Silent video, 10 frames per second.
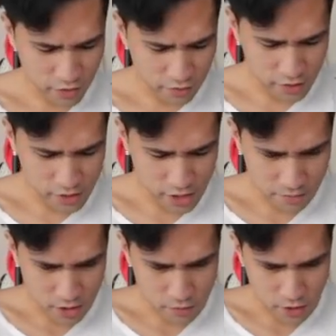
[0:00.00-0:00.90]
for the first
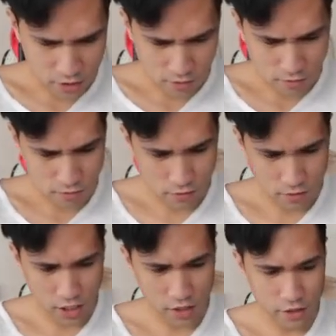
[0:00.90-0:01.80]
time as we go.
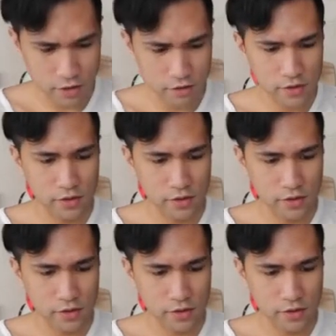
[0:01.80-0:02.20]
There we go.